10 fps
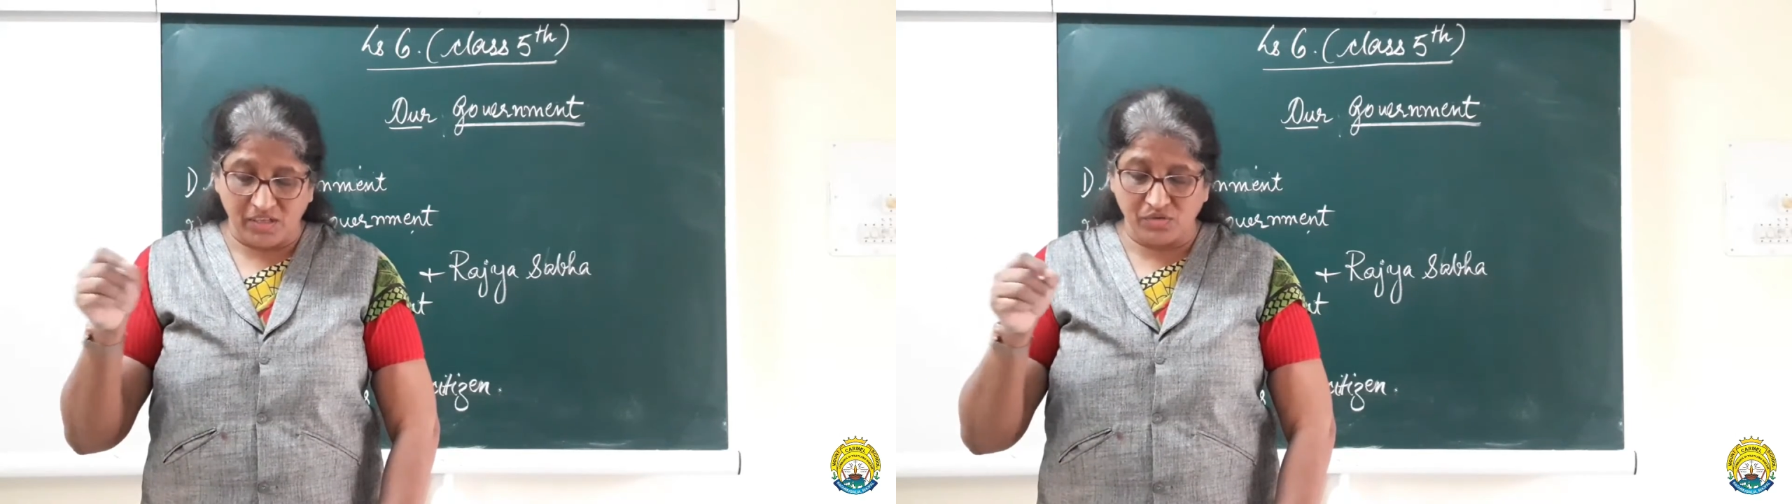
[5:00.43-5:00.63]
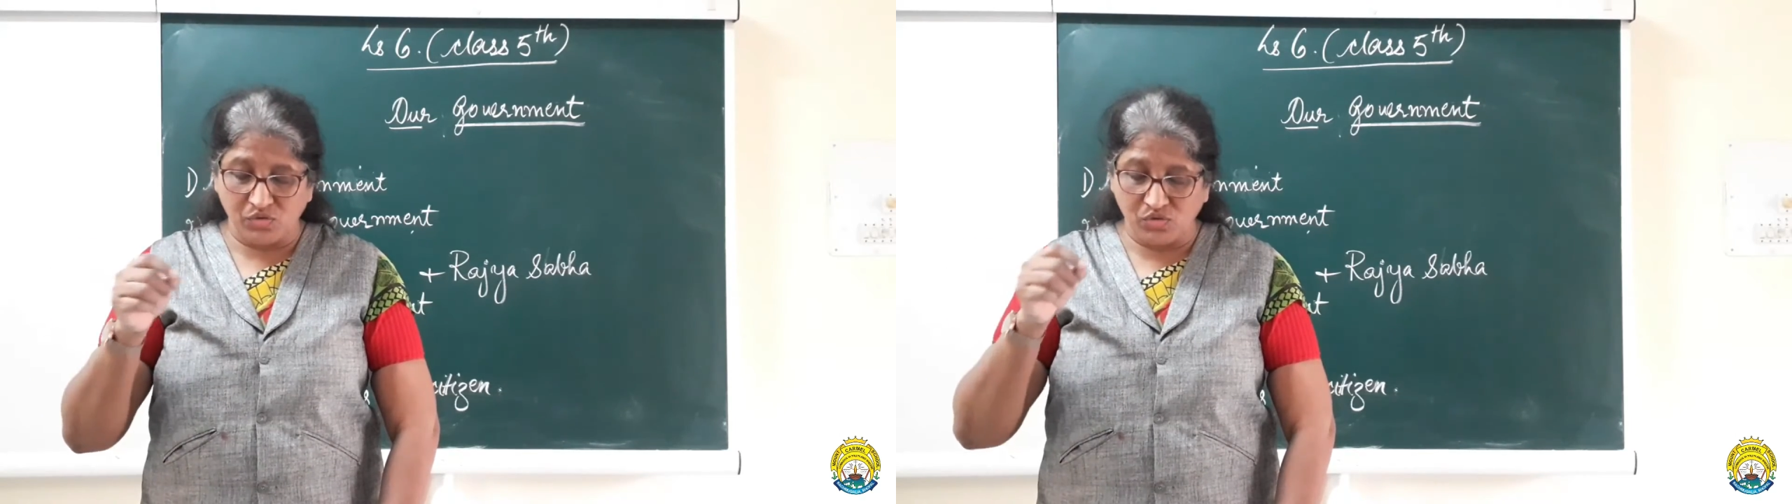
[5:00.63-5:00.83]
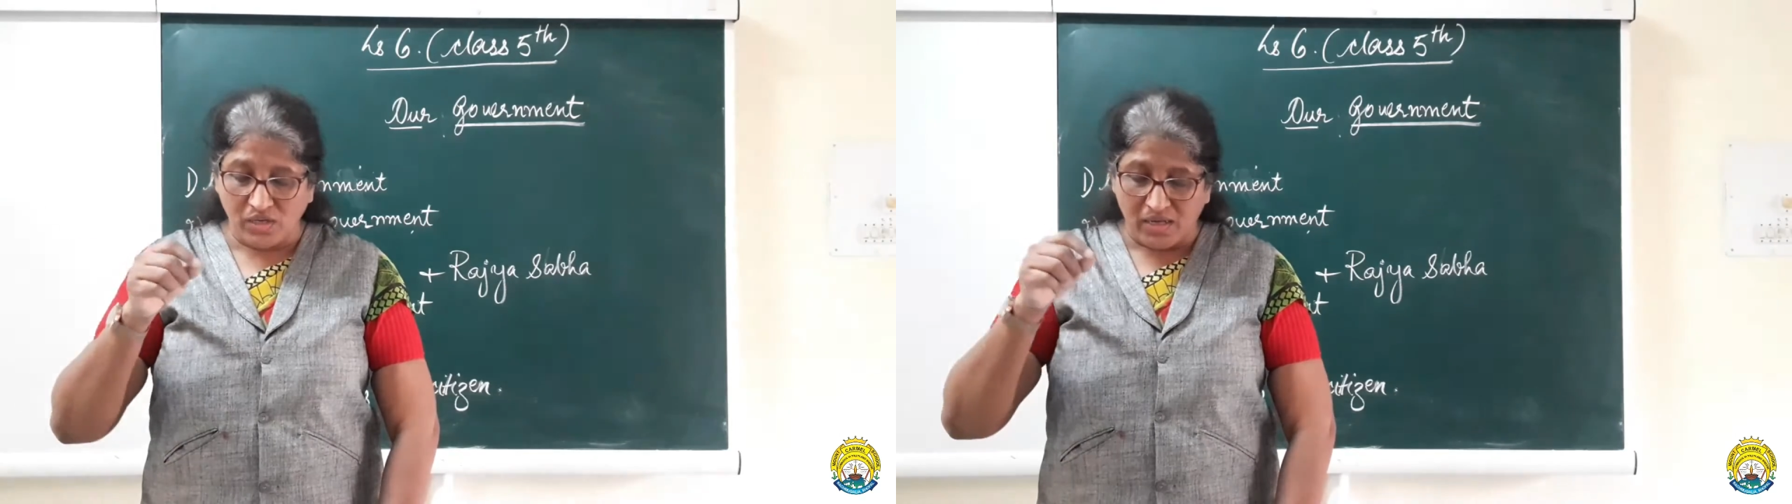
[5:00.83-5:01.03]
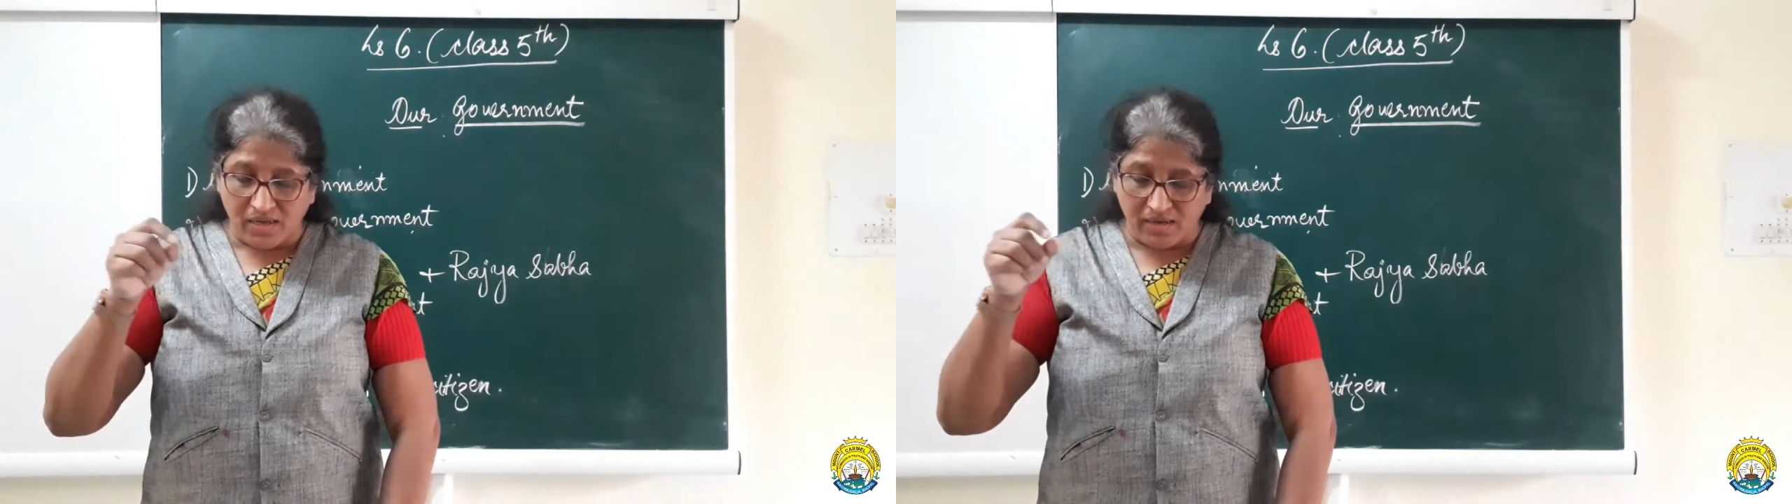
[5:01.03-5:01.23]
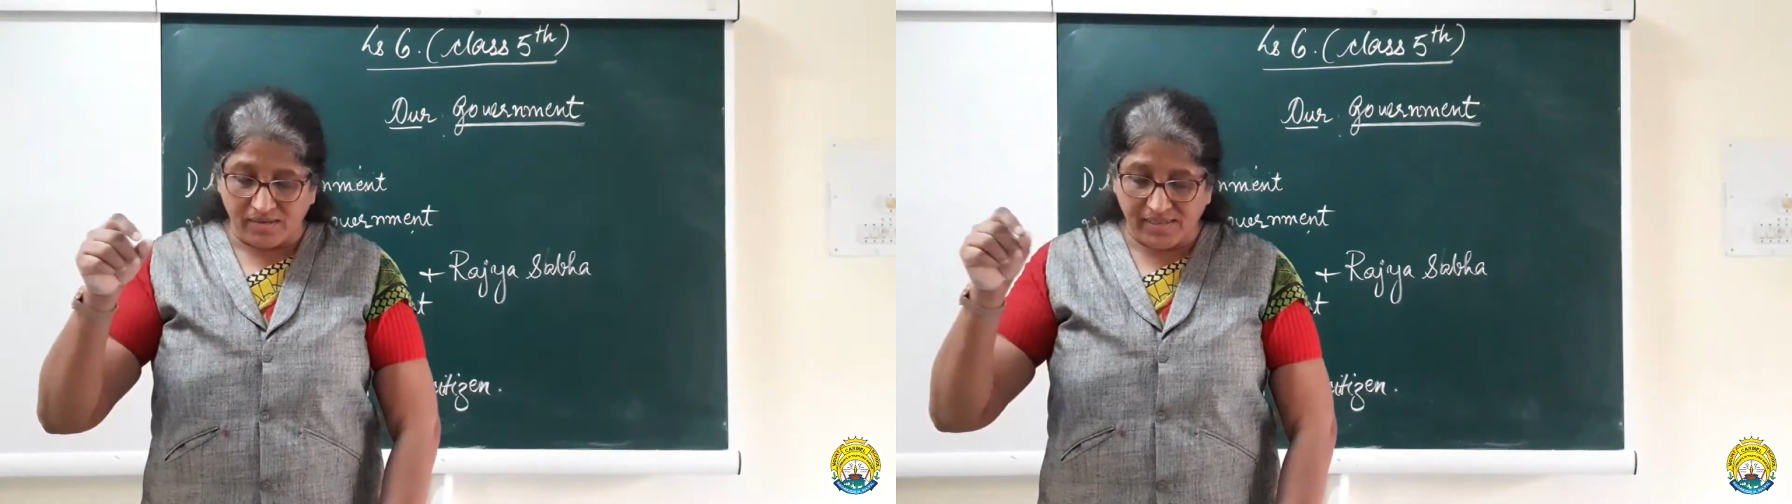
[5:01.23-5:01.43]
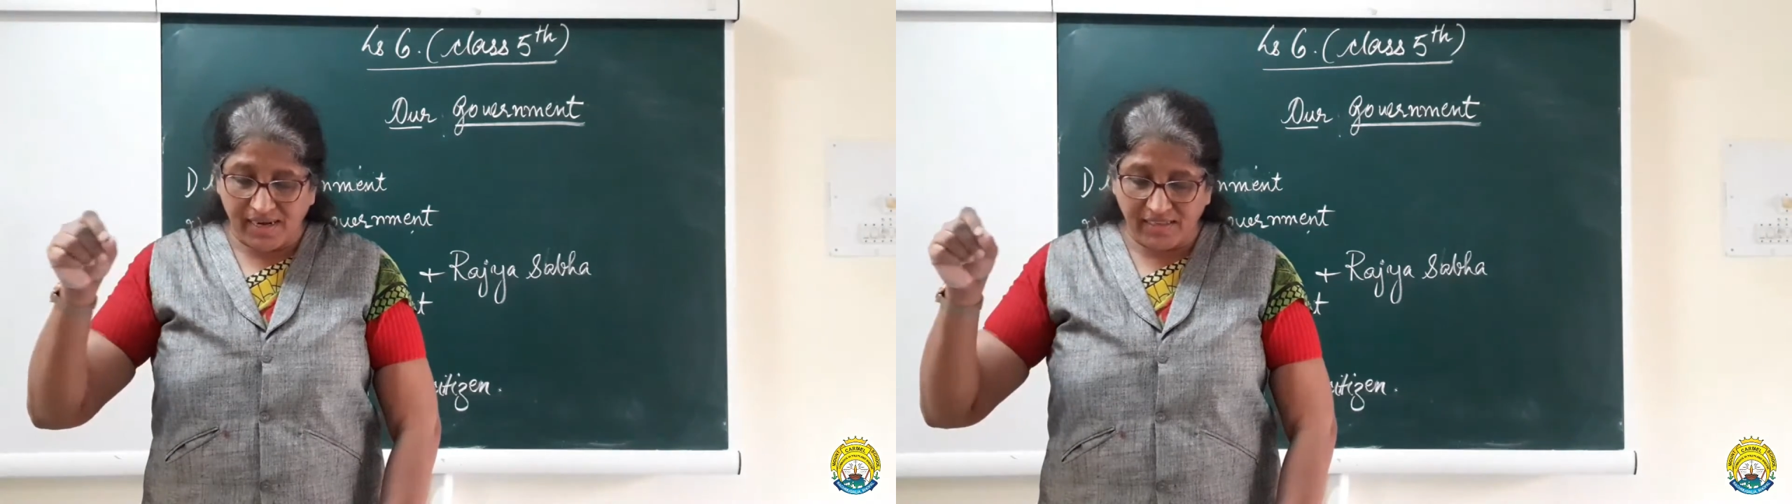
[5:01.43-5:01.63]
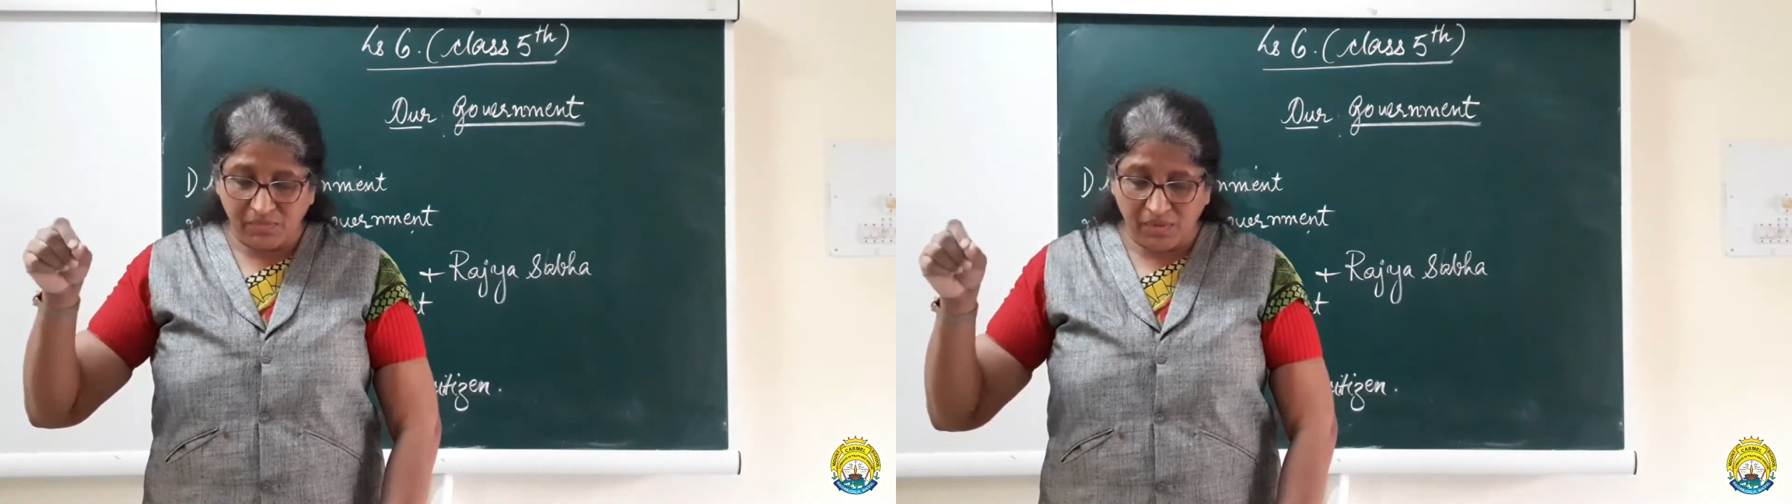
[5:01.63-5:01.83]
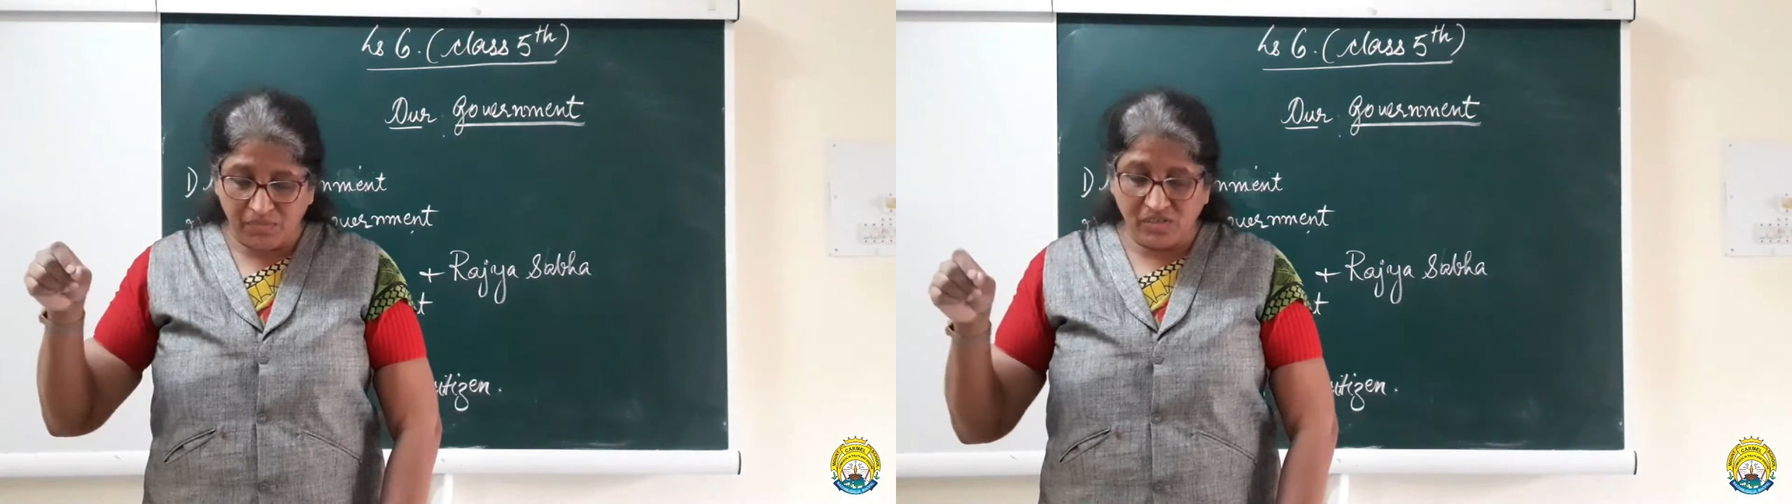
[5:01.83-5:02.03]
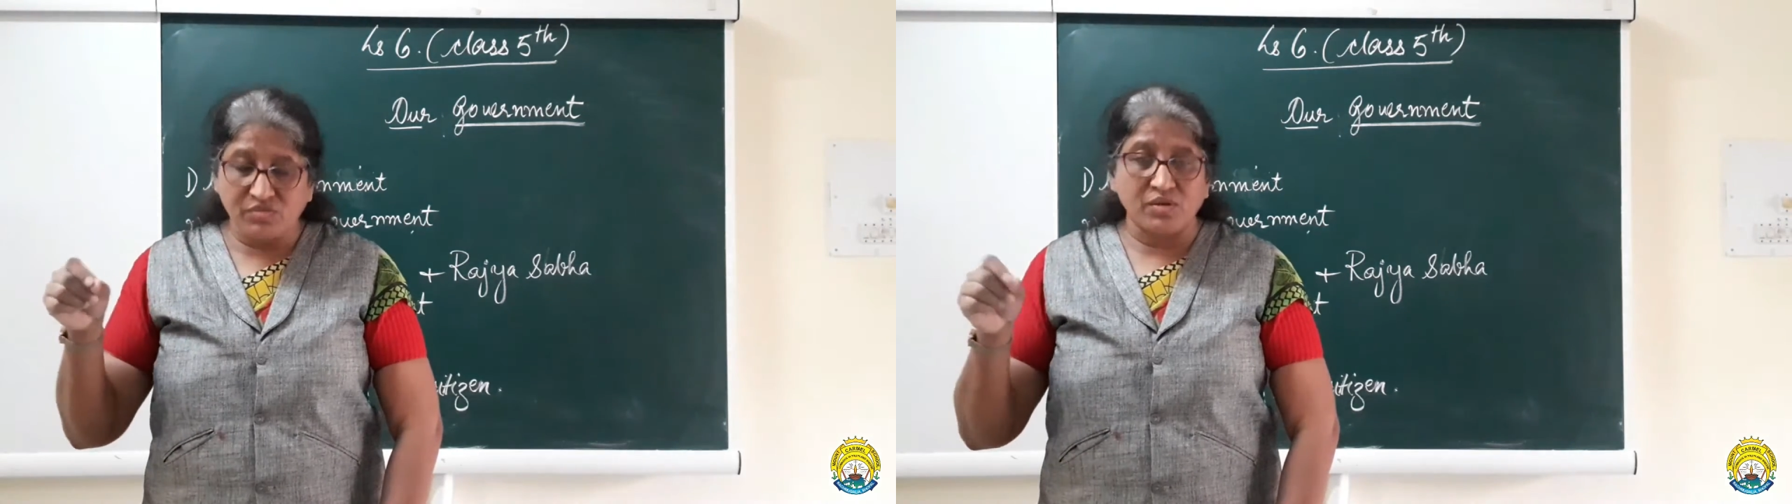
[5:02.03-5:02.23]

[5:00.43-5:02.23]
They used to select the members